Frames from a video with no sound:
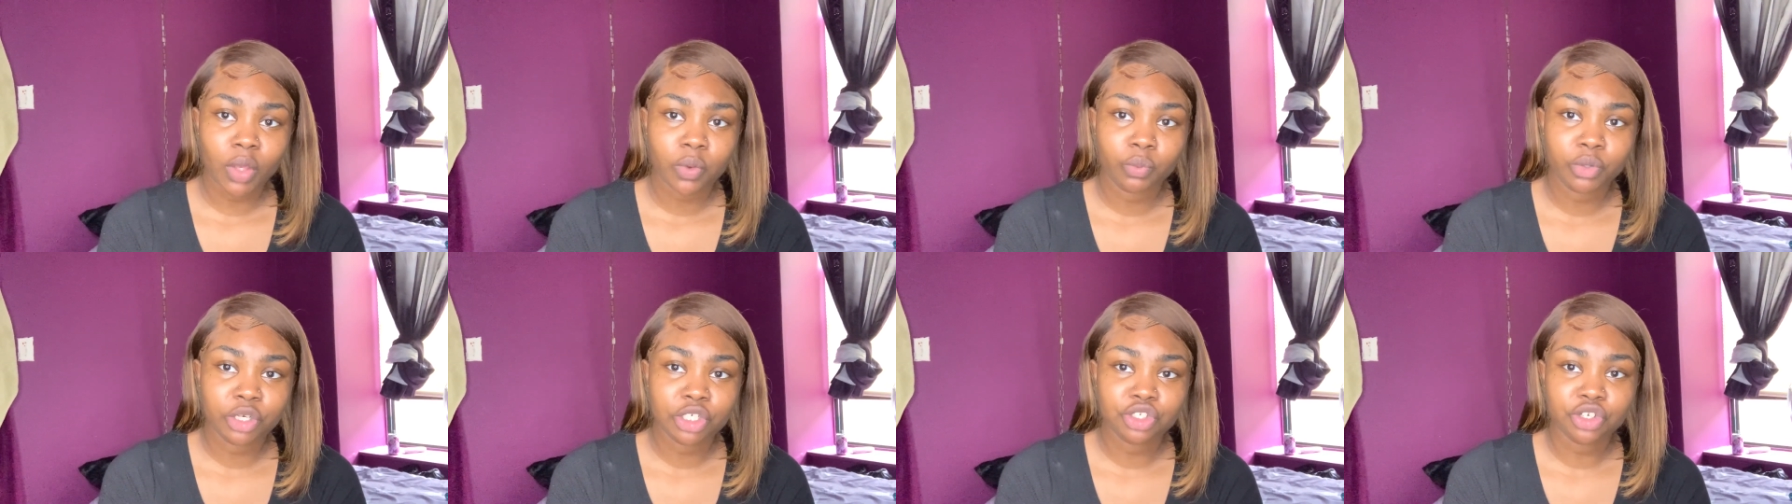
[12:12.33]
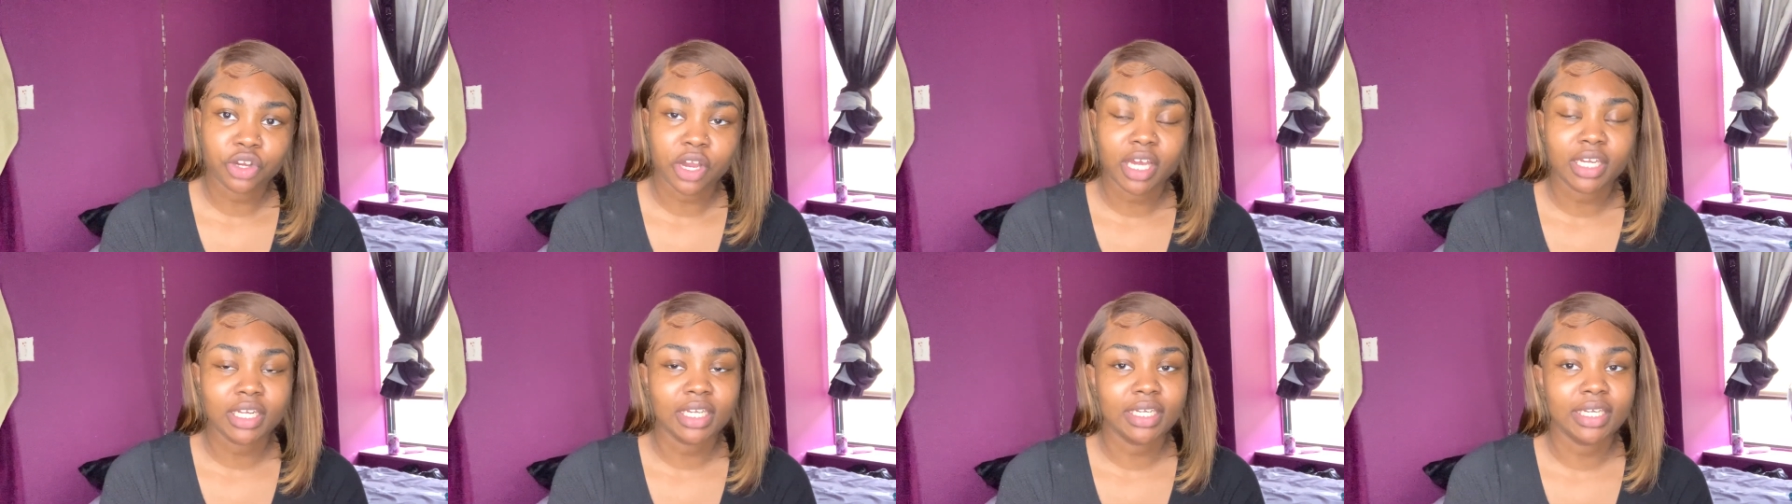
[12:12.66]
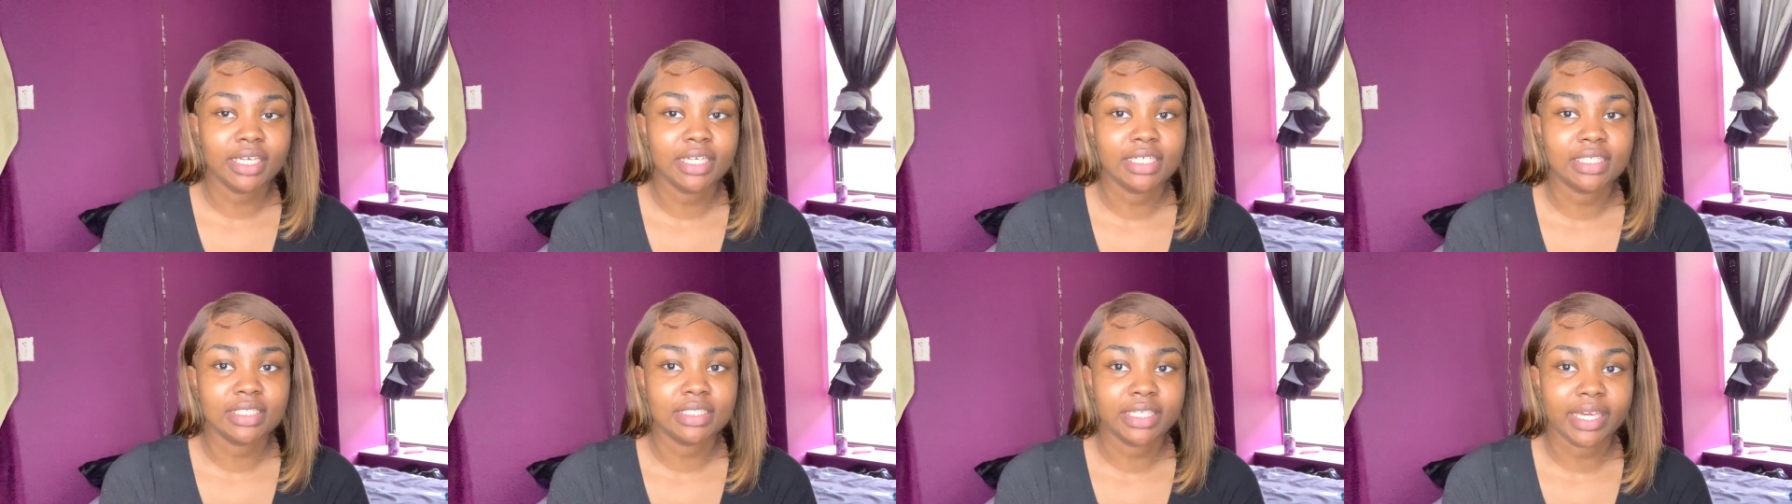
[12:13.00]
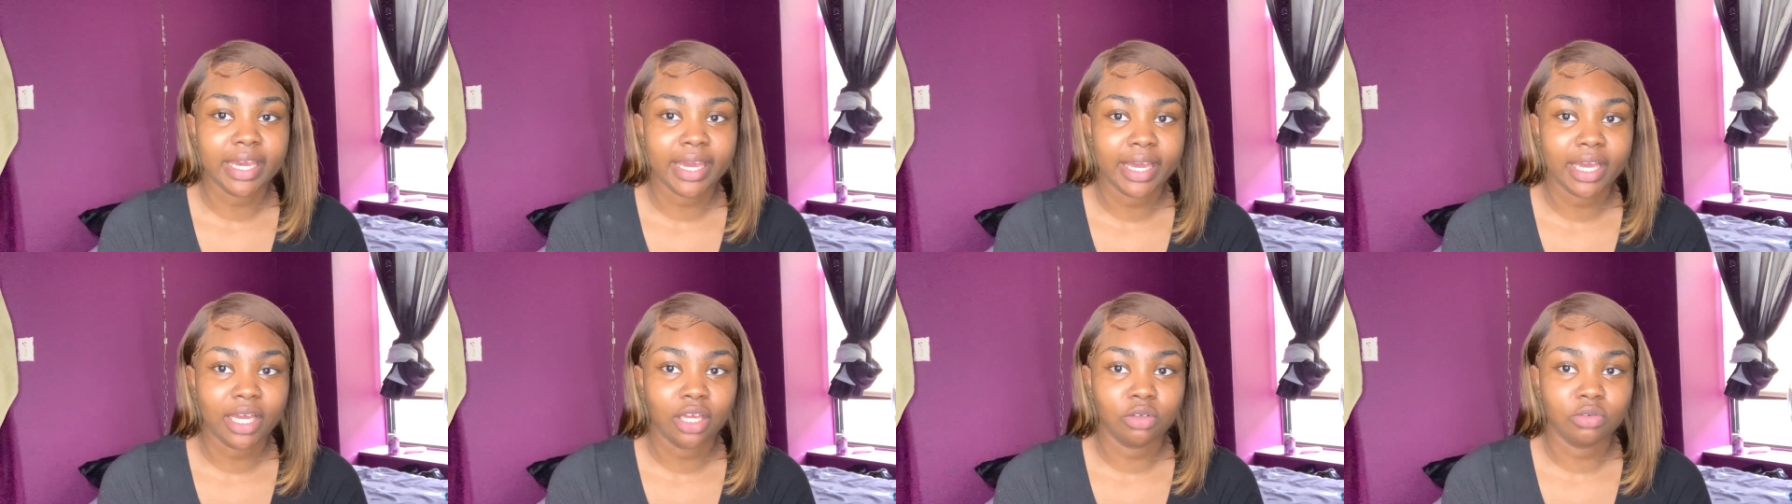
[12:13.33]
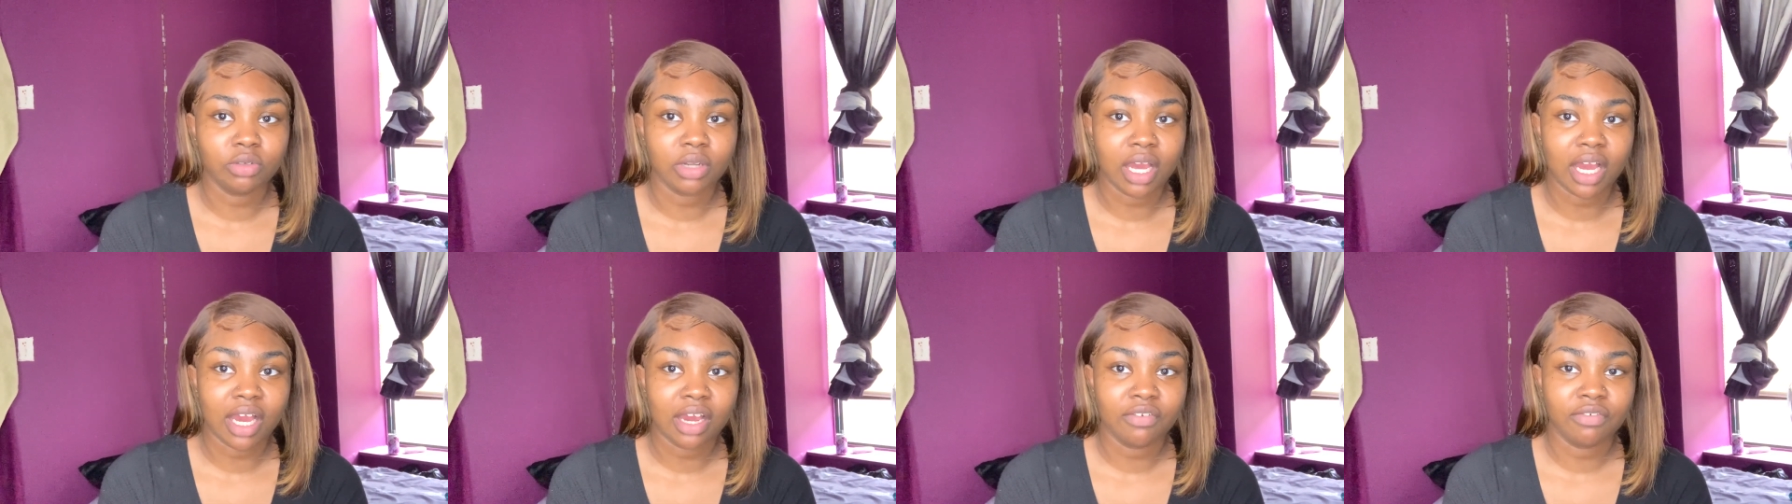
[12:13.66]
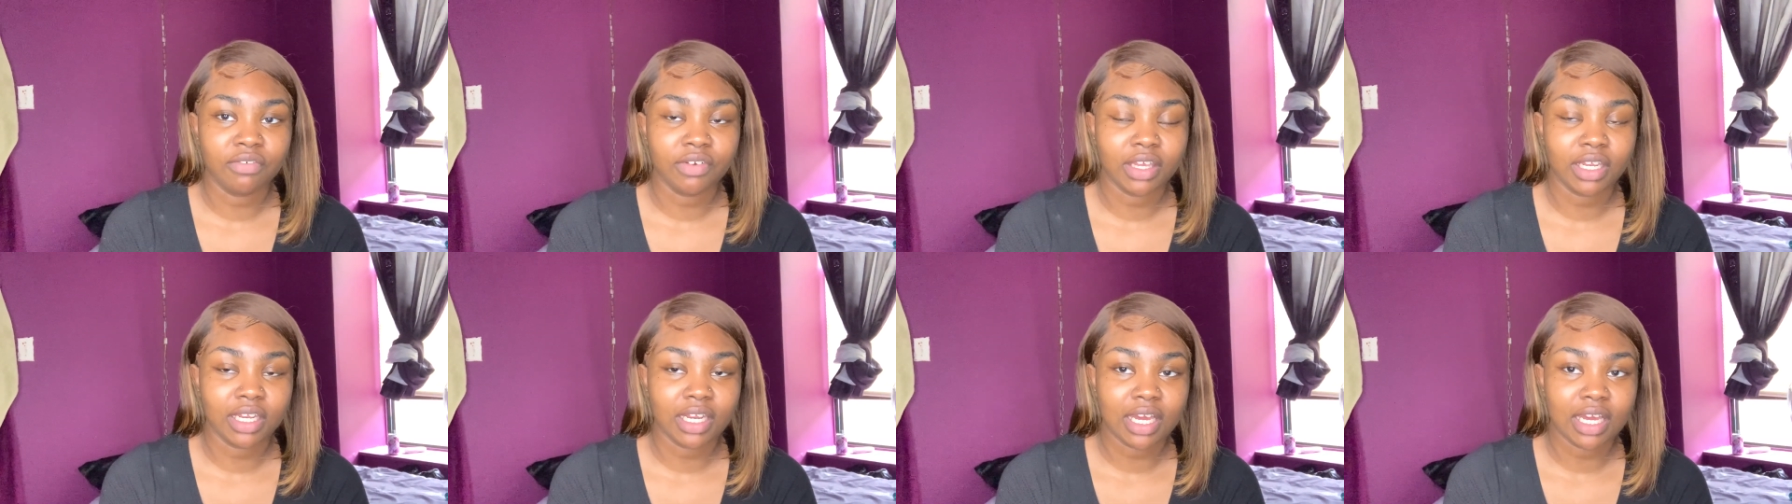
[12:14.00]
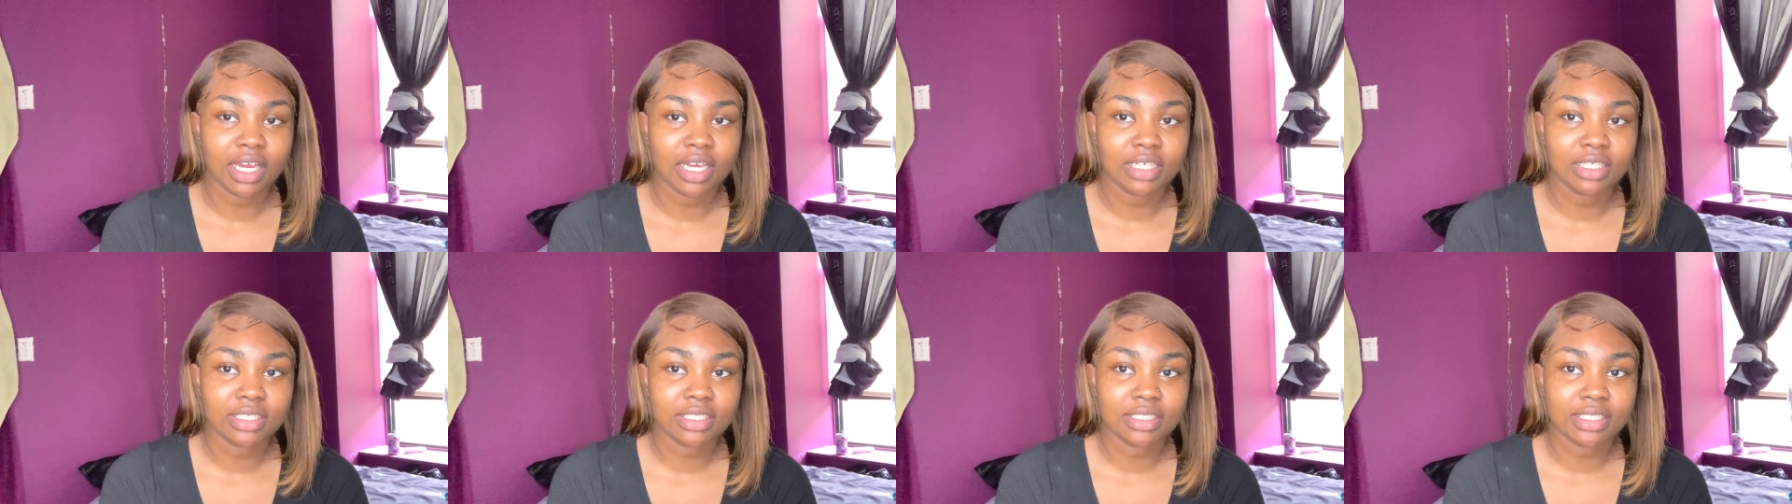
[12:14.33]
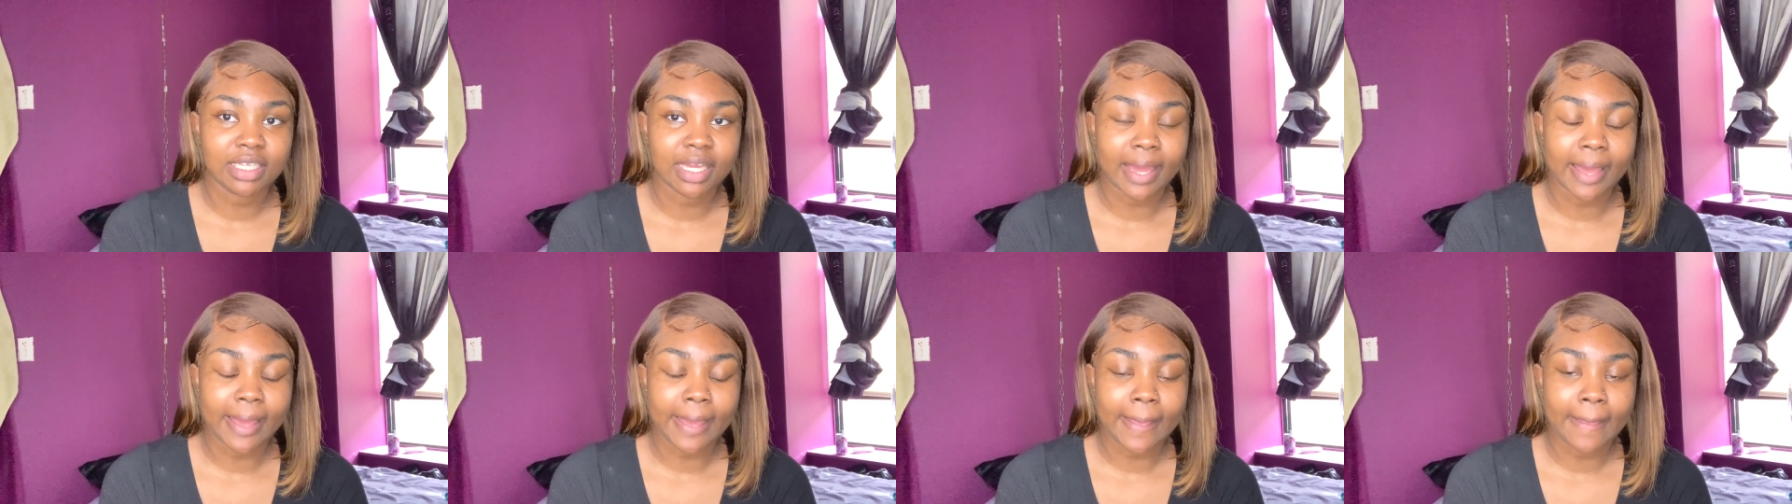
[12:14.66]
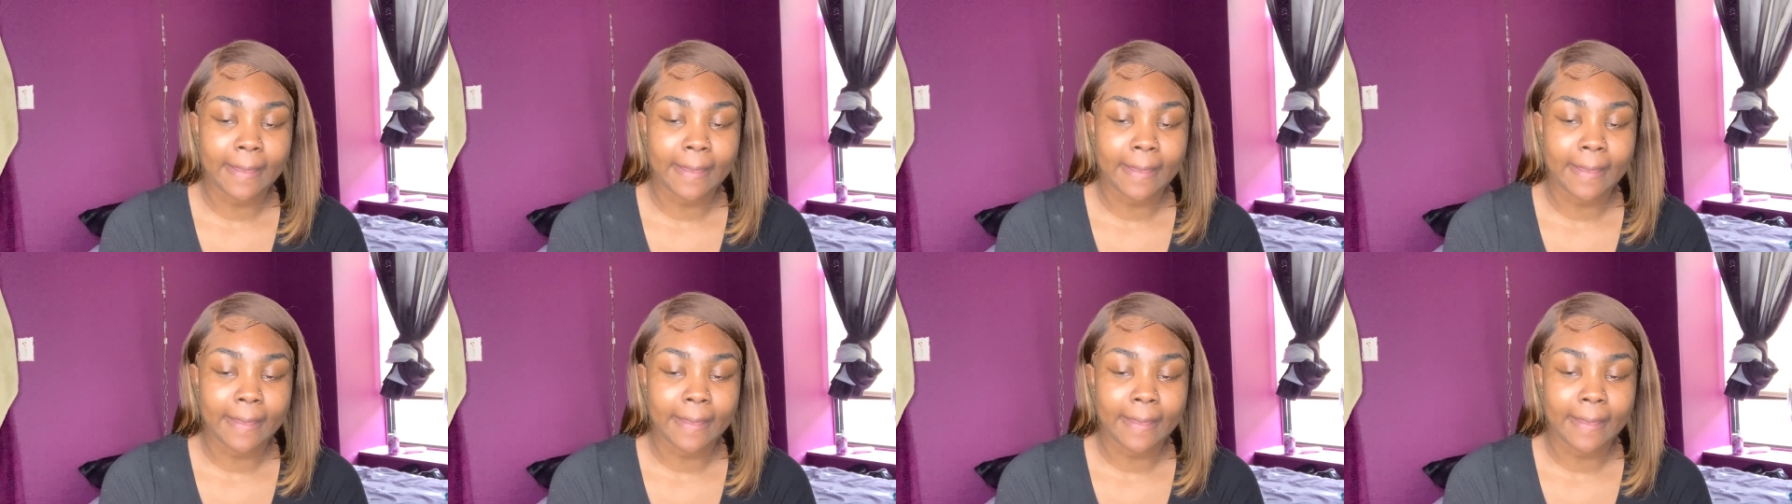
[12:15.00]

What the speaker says: trying to lay it down, I realized that